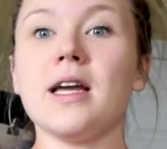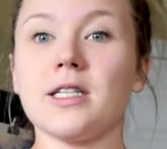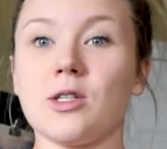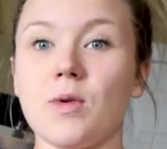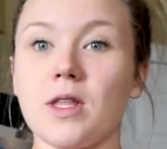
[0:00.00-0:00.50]

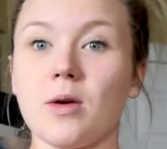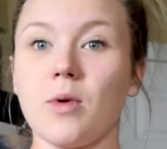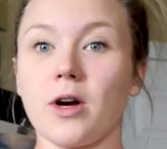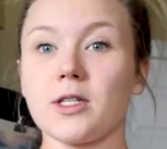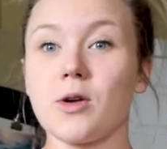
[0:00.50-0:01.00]
is doing the
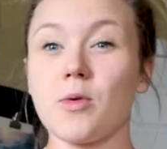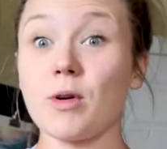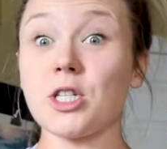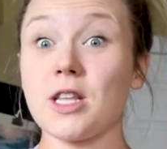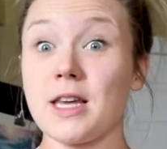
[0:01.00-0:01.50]
work. So I
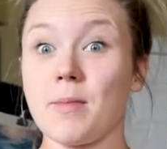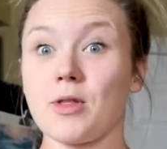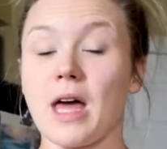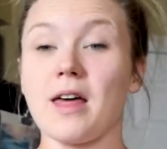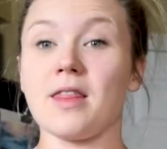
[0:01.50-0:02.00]
want you to think
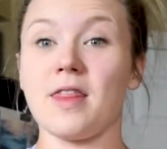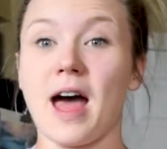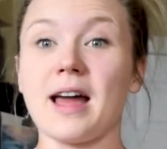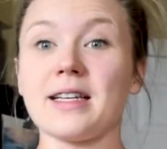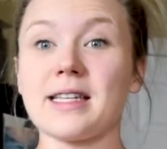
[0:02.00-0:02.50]
about that.
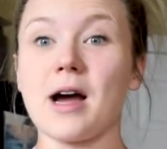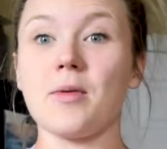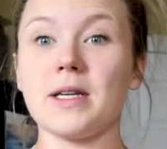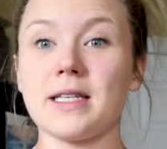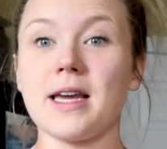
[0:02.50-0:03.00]
That is how
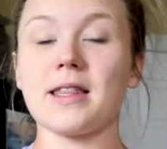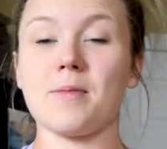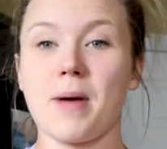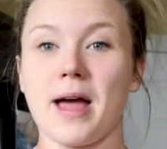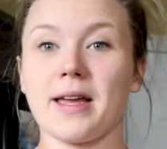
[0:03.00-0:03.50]
we take the
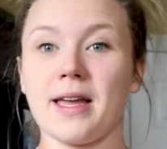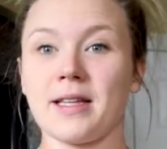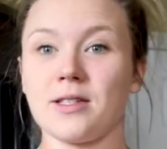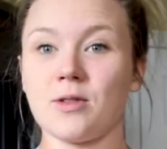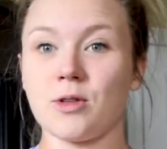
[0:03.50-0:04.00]
pec
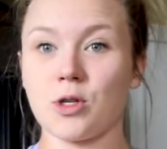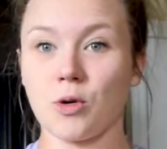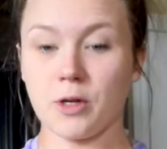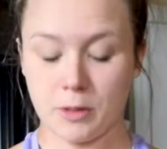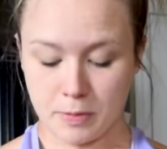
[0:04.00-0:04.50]
into the
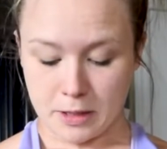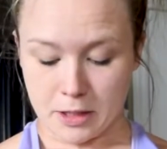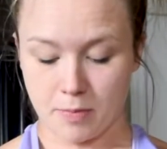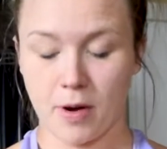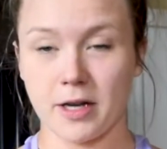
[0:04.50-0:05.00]
shortest
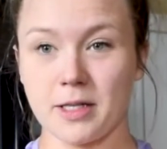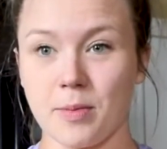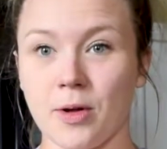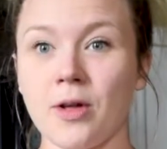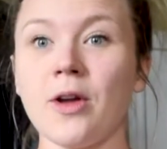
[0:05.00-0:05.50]
position
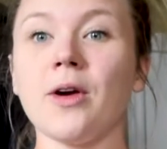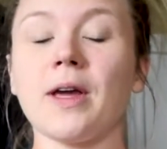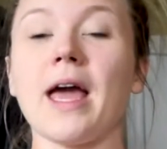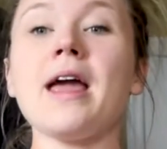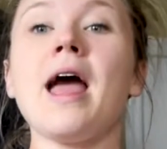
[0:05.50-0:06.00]
possible.
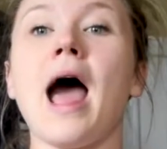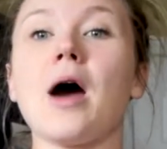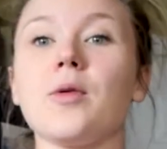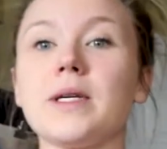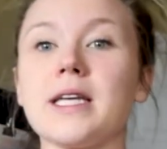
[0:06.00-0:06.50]
Okay,
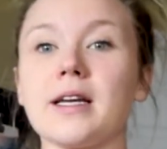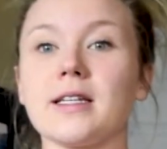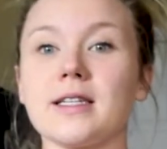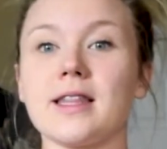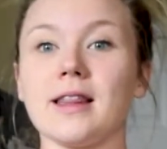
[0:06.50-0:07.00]
how do we take it
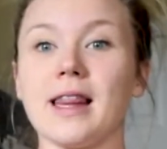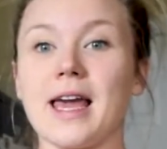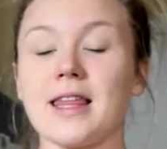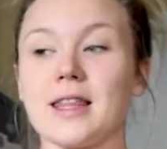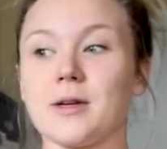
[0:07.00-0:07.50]
into the
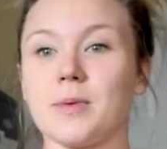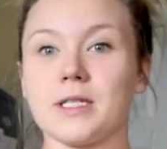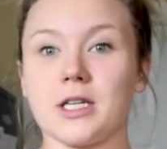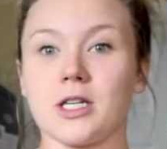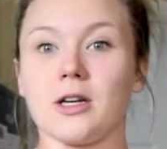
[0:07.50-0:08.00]
lengthened
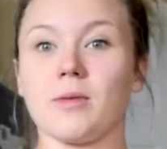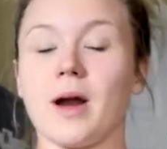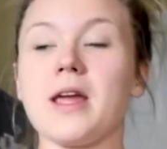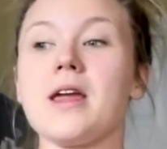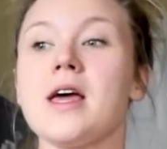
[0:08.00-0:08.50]
position,
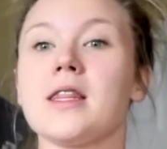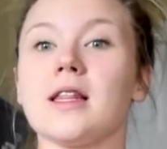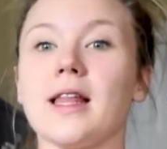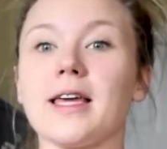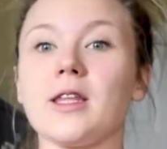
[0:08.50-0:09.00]
right?
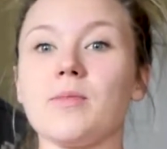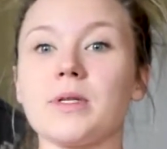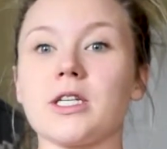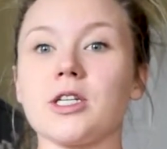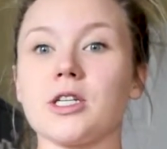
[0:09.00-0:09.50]
The lengthened
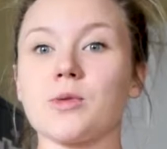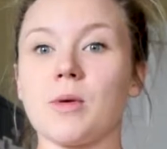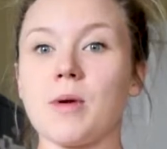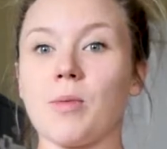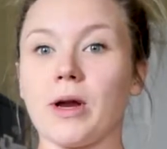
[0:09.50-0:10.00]
position is
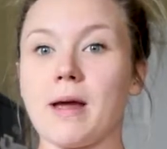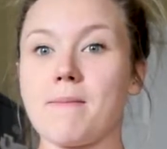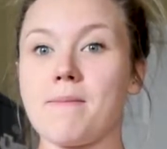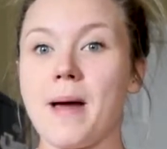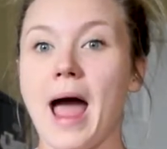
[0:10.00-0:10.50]
when we bring
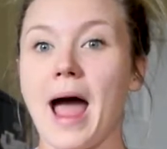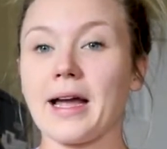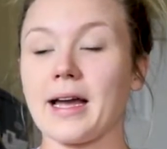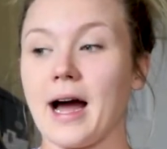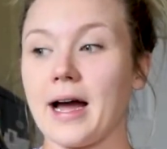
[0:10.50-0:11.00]
it
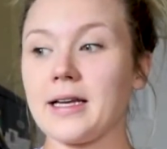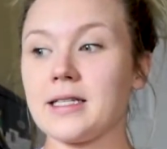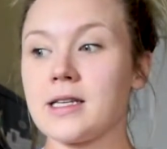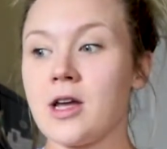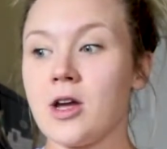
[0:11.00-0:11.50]
back,
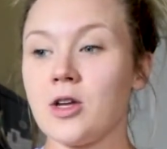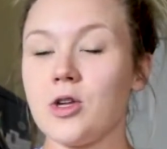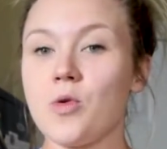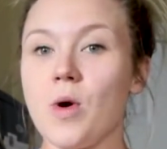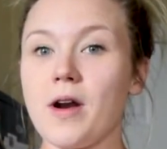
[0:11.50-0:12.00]
guys.
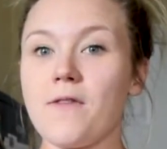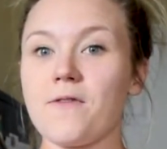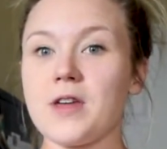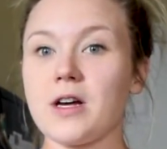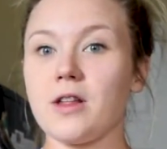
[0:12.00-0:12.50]
You want
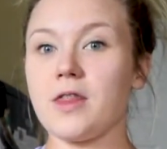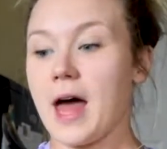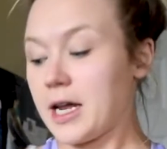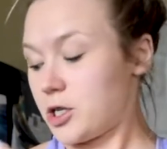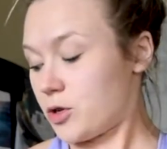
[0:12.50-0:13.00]
to feel
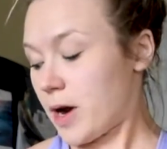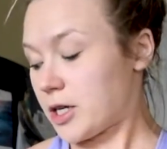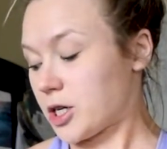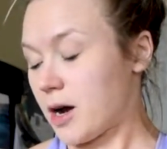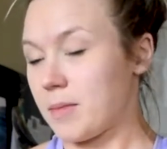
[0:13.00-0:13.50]
that
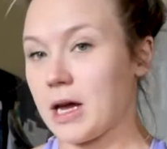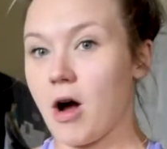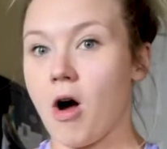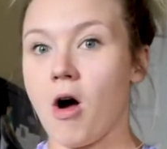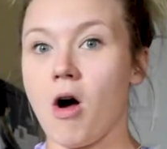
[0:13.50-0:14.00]
stretch coming
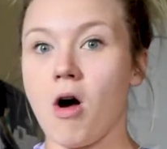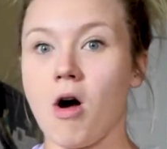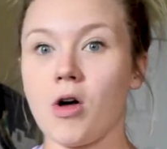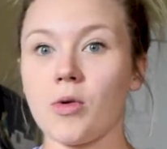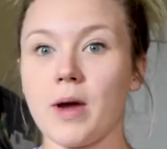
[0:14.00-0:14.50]

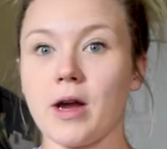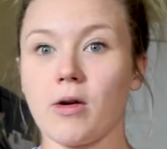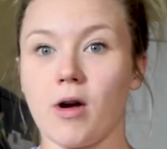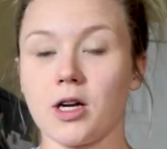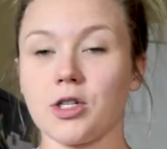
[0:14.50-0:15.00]
all the way
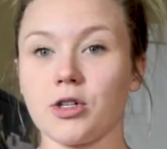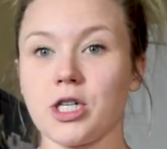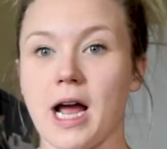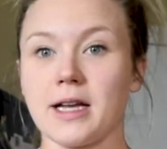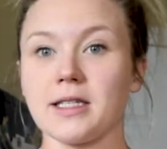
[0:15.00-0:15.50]
across your
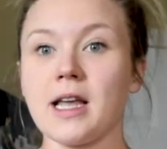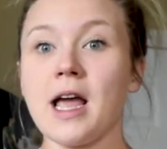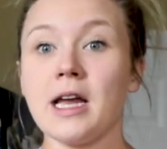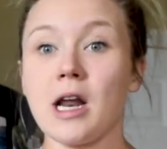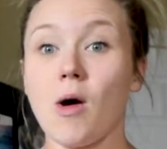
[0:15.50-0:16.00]
chest.
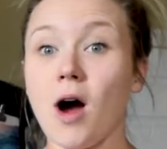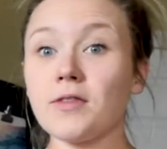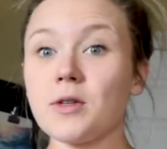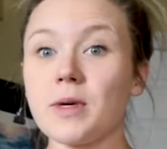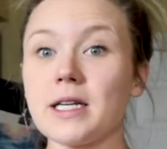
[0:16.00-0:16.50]
Now,
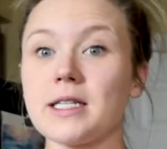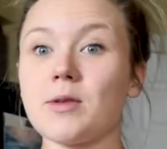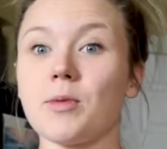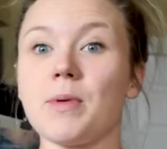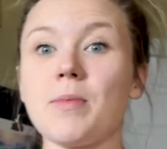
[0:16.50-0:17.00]
often what I see
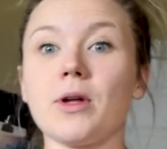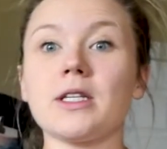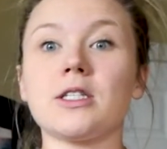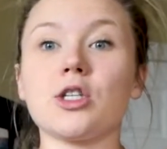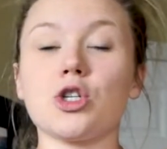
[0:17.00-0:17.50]
with people,
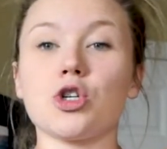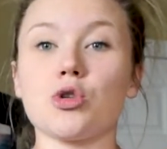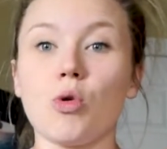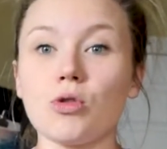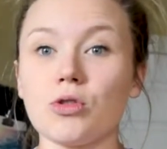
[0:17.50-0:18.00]
it's the
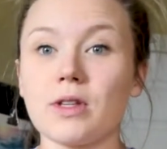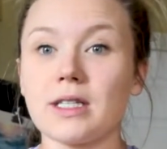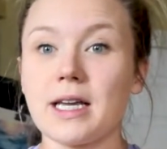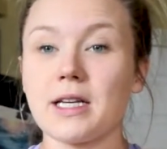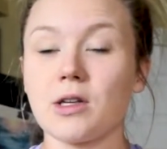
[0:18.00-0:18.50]
shoulder
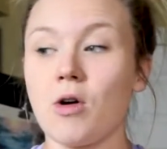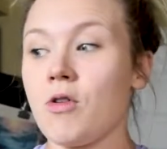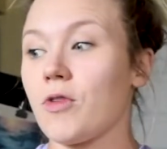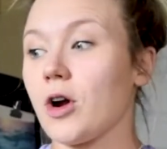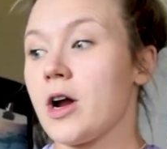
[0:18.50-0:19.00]
that takes
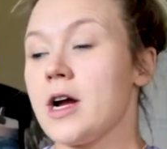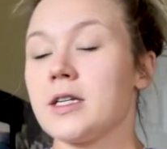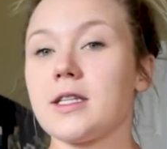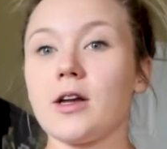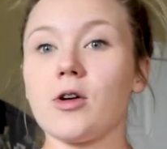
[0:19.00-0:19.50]
over,
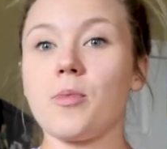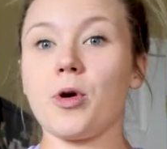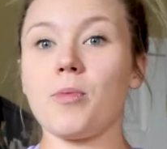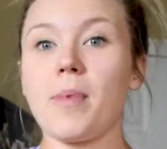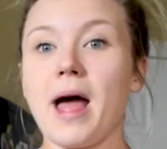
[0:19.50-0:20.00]
so they go to
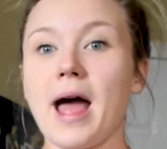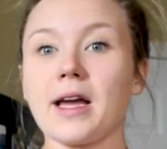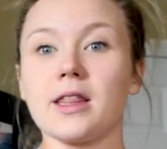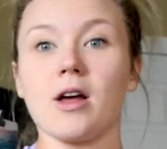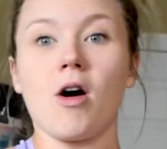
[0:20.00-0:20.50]
pull
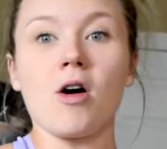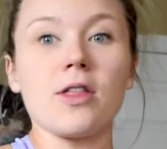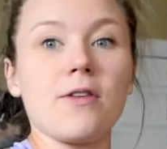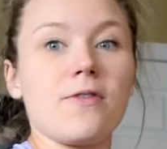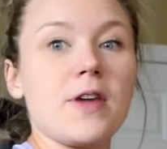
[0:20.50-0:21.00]
back and all
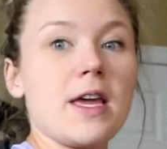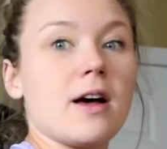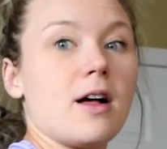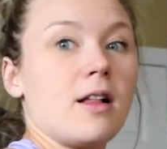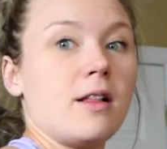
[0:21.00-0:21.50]
they
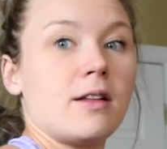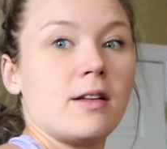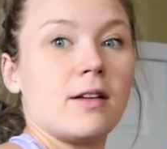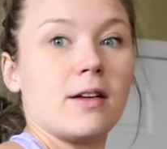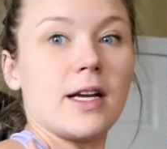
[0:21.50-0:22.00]
feel
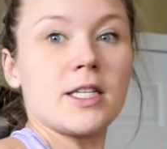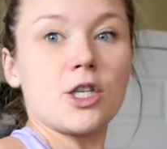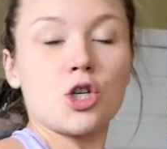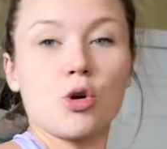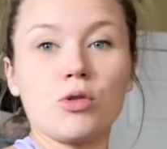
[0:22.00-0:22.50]
is
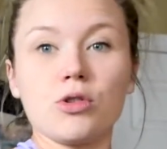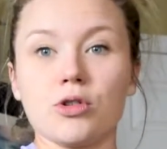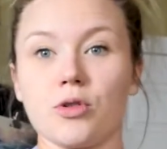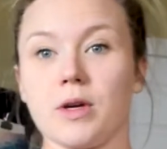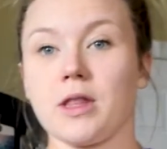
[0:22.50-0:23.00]
the
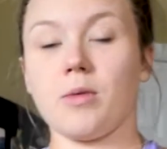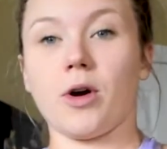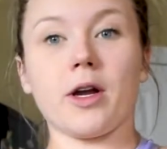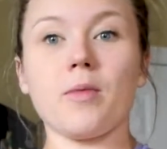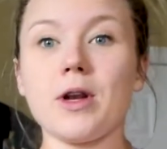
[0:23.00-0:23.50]
shoulder doing the
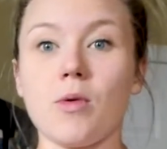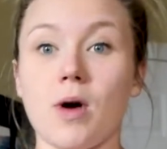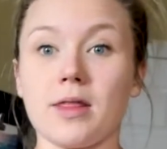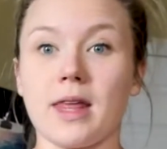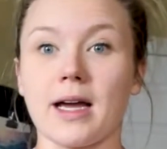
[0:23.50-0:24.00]
work. And we don't
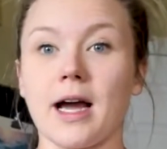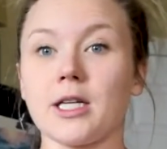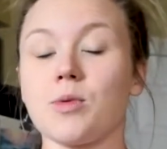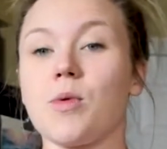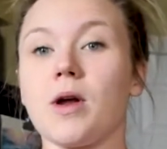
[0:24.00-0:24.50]
want that,
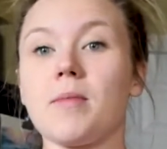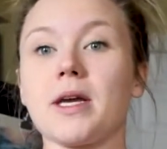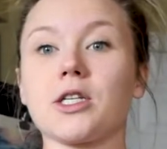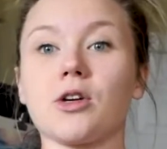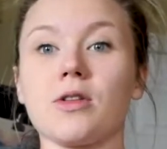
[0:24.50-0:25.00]
guys. We want to
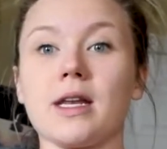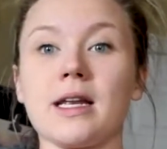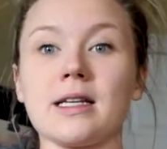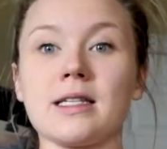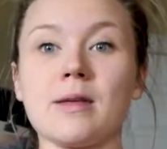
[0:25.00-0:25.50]
make sure that
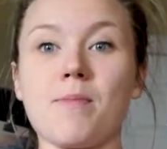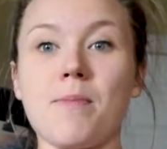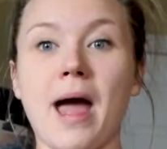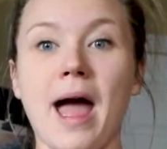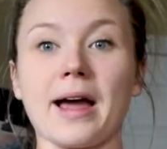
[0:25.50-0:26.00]
it is the
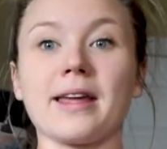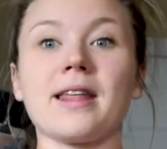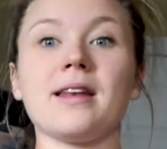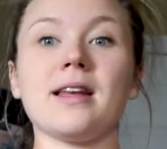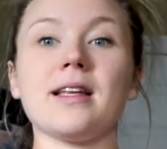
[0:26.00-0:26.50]
pec,
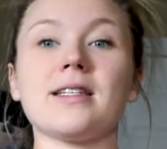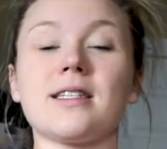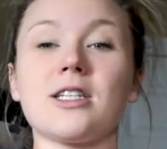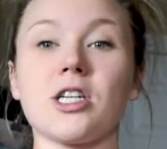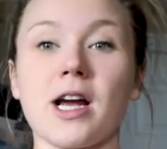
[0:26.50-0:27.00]
then it is
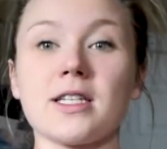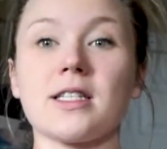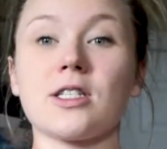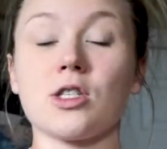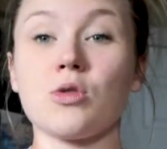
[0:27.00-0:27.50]
the
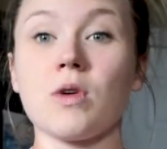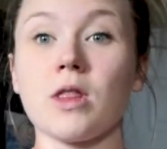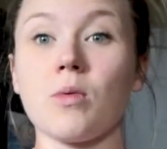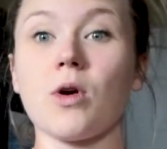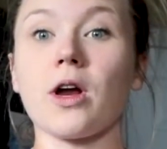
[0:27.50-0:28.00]
chest that's
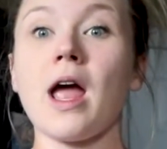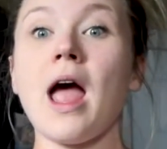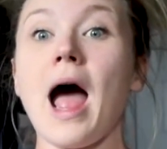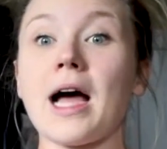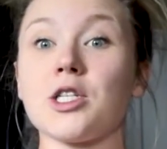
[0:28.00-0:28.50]
doing the work
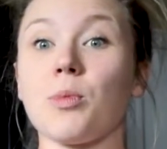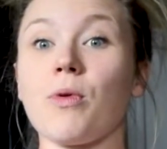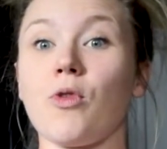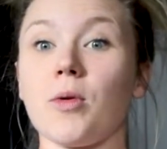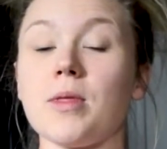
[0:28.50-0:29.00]
as you're
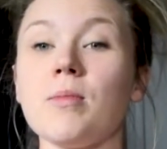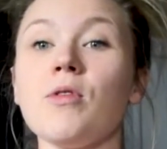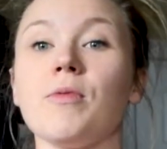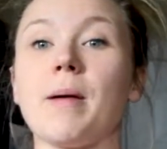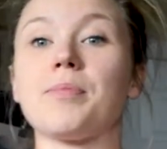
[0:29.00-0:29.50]
performing the
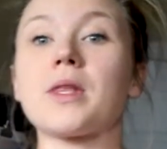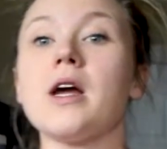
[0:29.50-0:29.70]
movement.